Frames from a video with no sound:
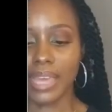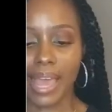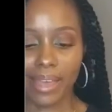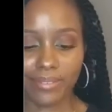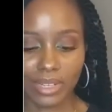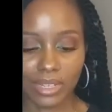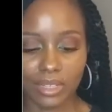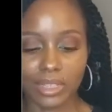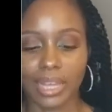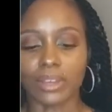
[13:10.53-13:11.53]
cavity,
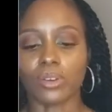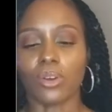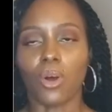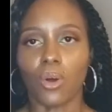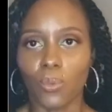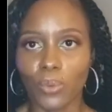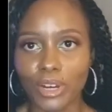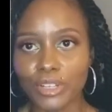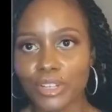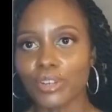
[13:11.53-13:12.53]
like all
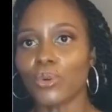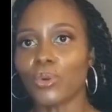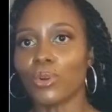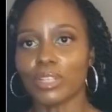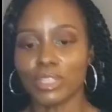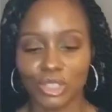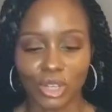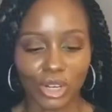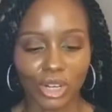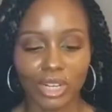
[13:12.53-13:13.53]
where your organs
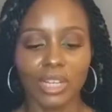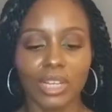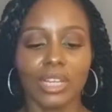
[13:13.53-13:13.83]
are.